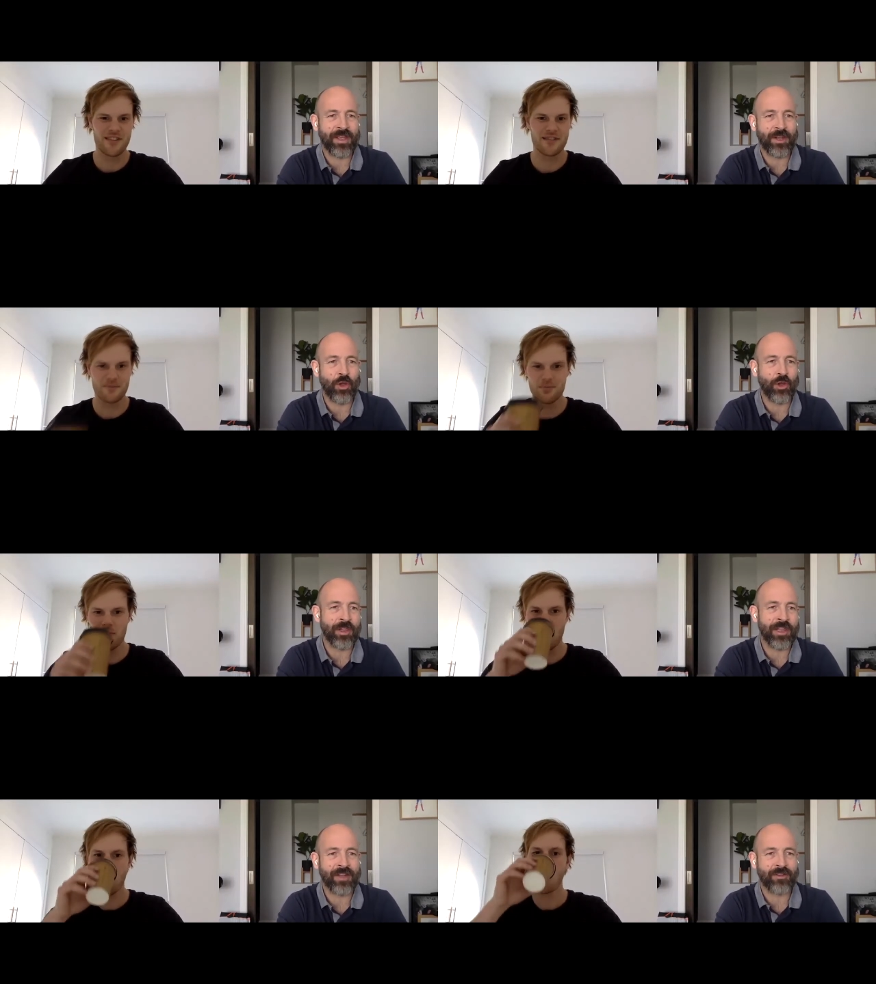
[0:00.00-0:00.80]
Speaker 1: being an
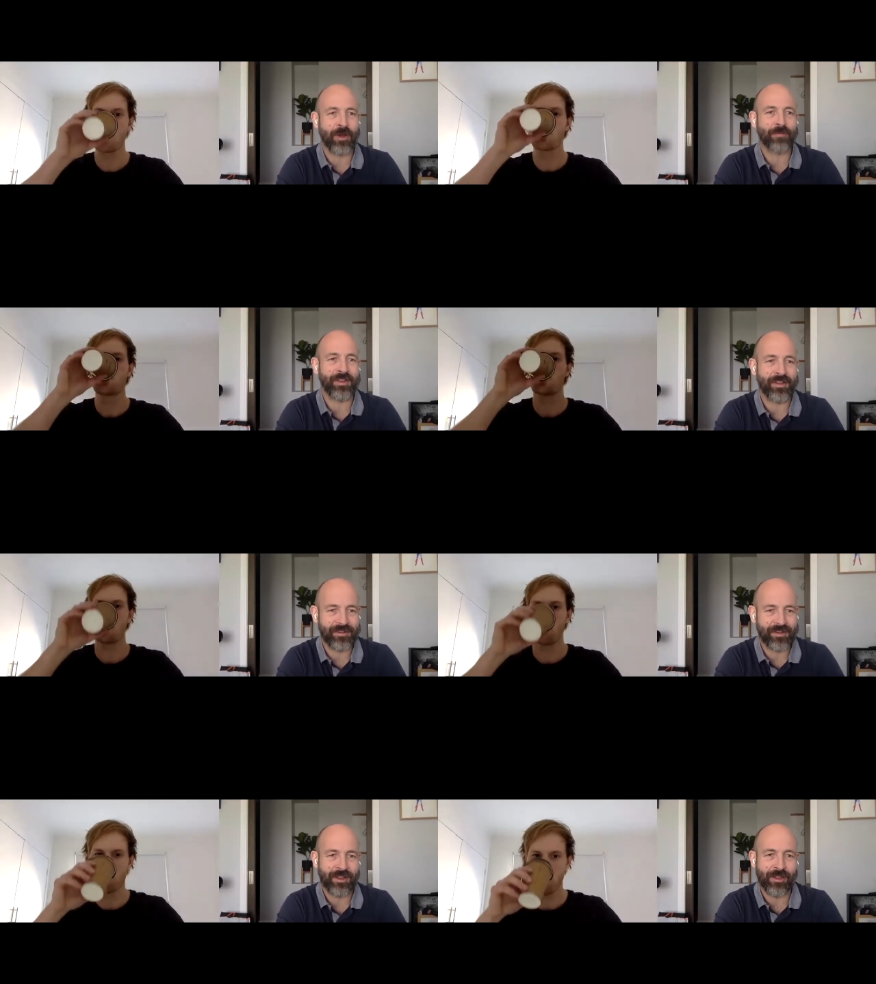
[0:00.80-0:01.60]
early adopter
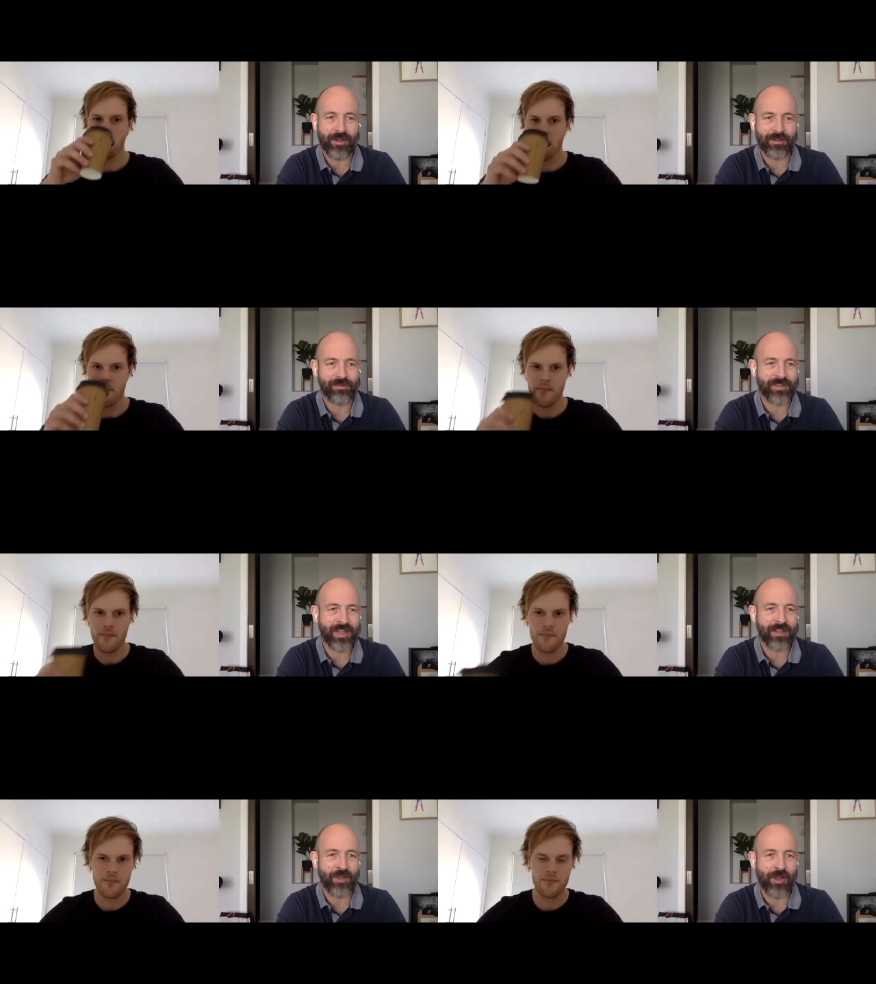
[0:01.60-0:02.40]
to the likes of
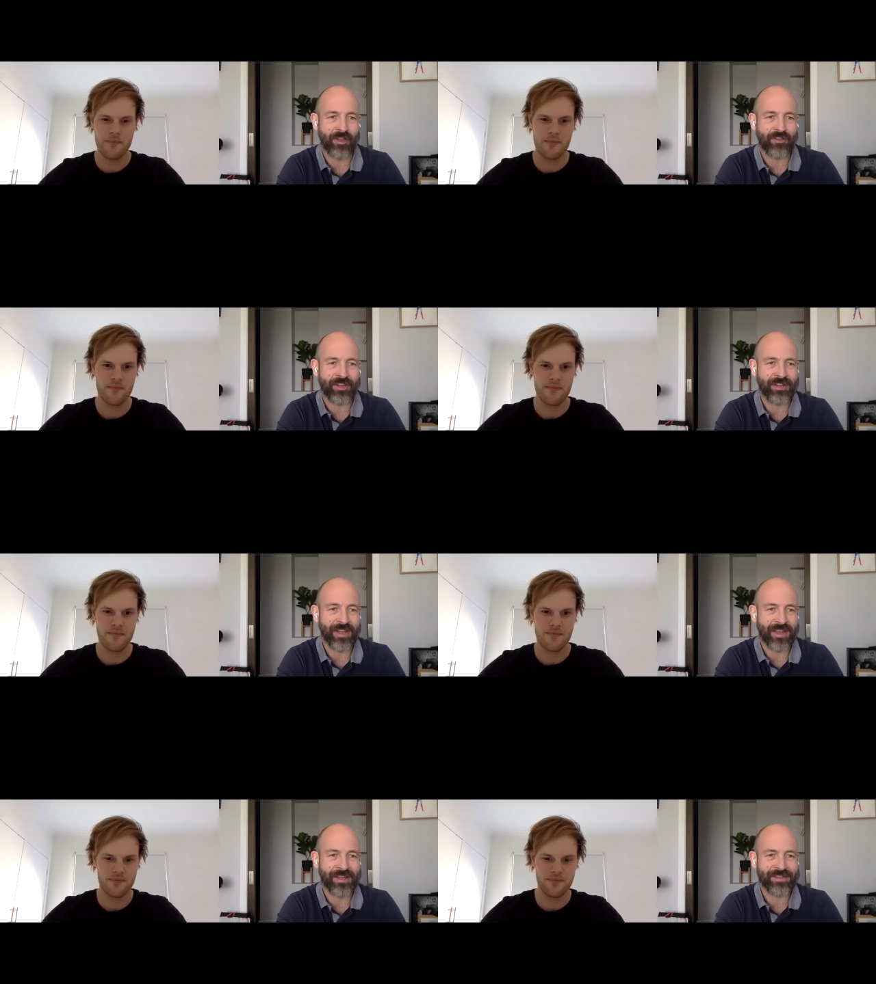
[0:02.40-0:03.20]
technology
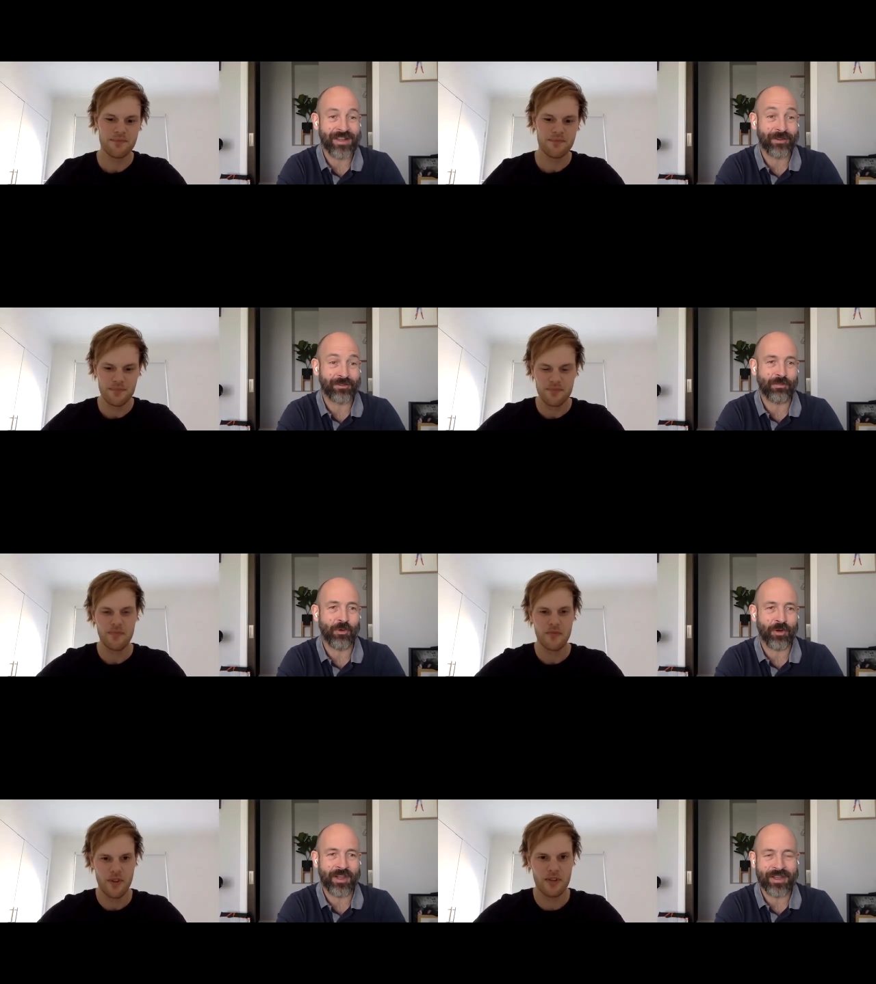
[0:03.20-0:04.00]
and uh,
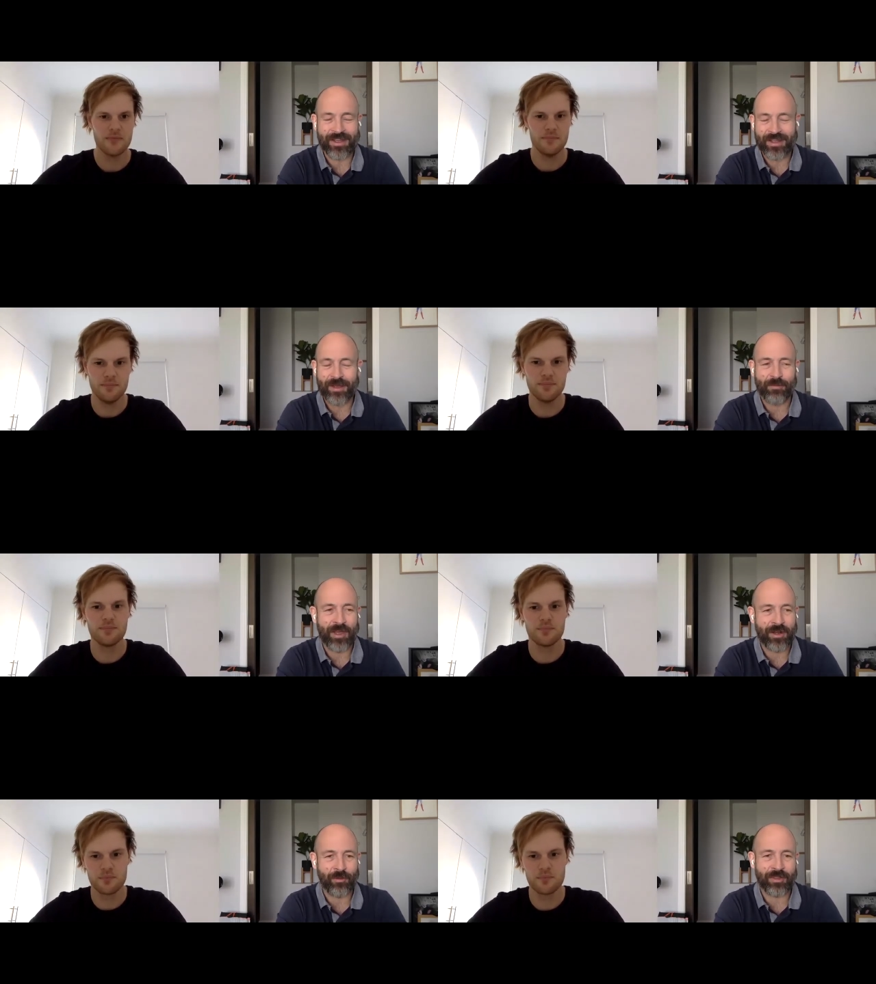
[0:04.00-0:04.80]
supporting
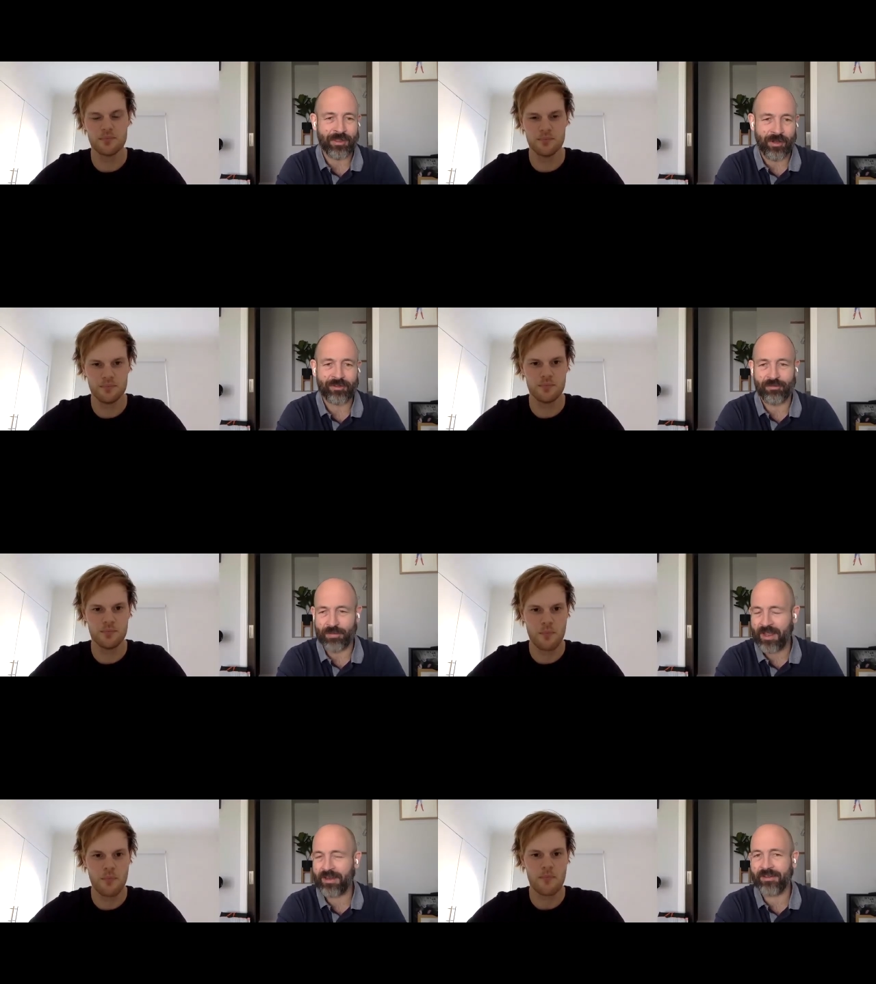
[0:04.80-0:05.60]
Peter with the likes of
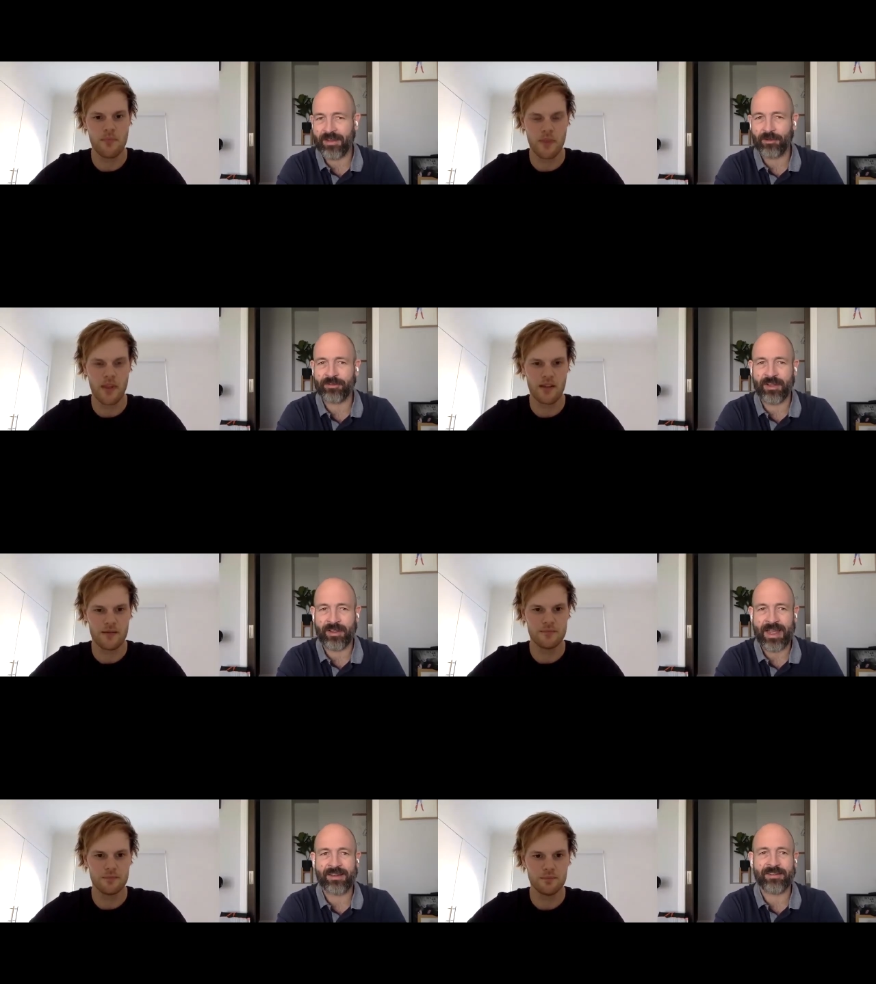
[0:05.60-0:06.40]
Ben and Delta
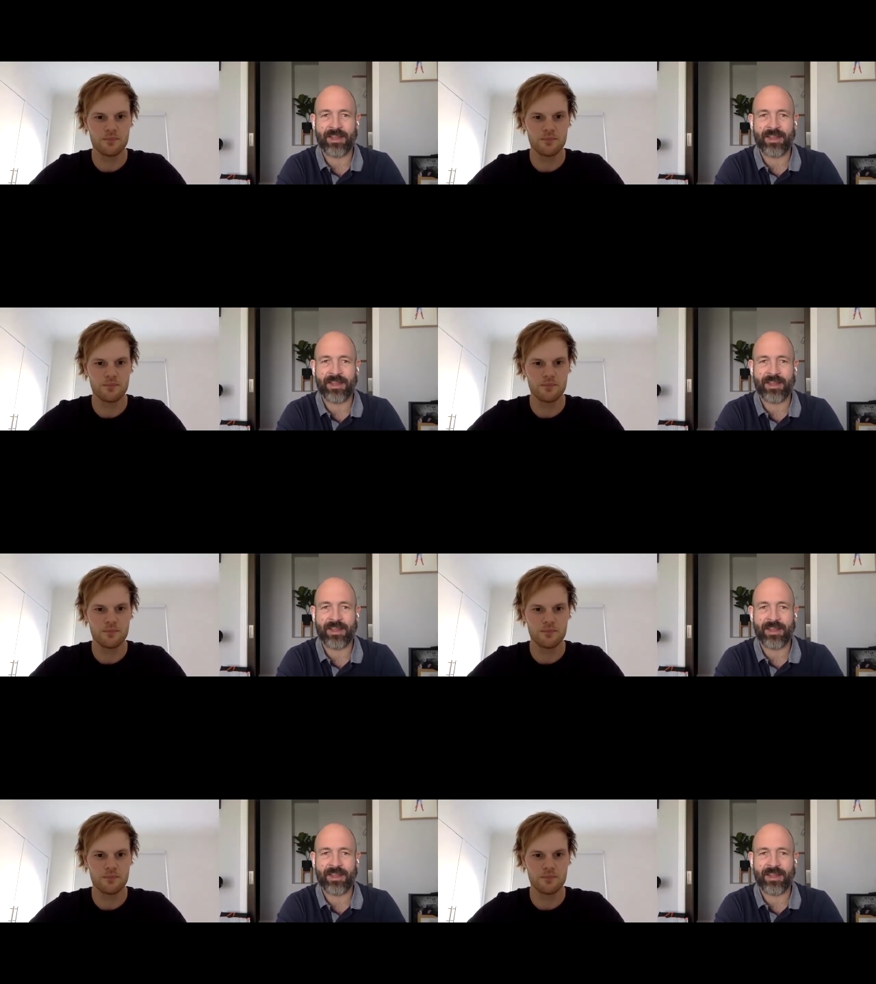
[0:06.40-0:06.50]
and